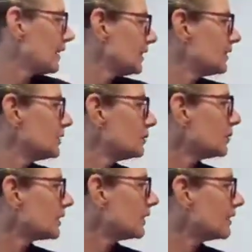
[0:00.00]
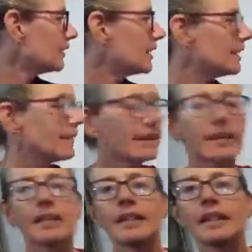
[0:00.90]
is you want these
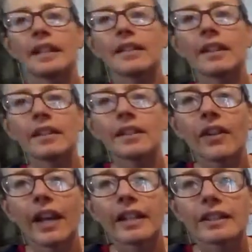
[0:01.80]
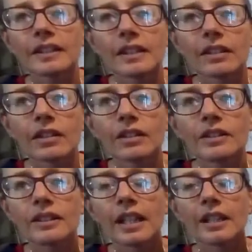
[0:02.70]
kind of heads. They're called